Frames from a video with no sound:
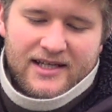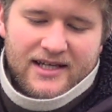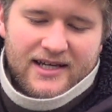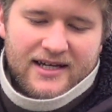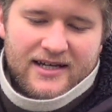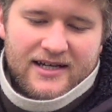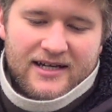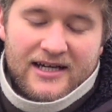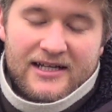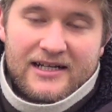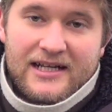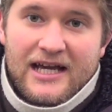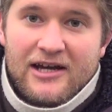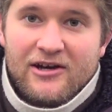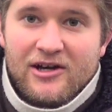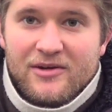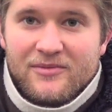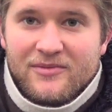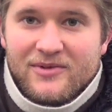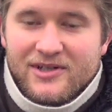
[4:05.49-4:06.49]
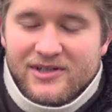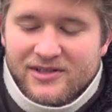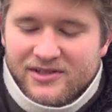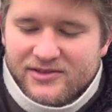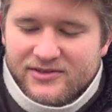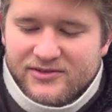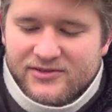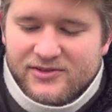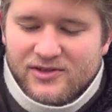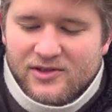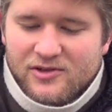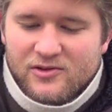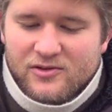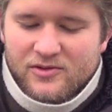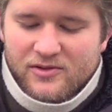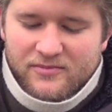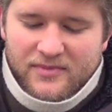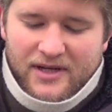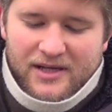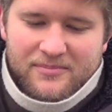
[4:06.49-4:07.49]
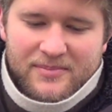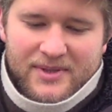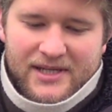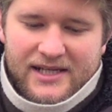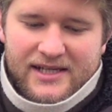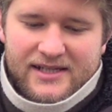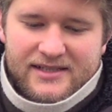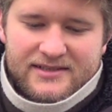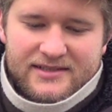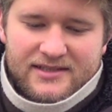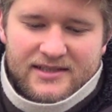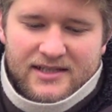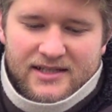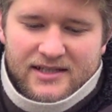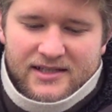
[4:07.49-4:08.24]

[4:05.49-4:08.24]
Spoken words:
and now I'm gonna sow my peas.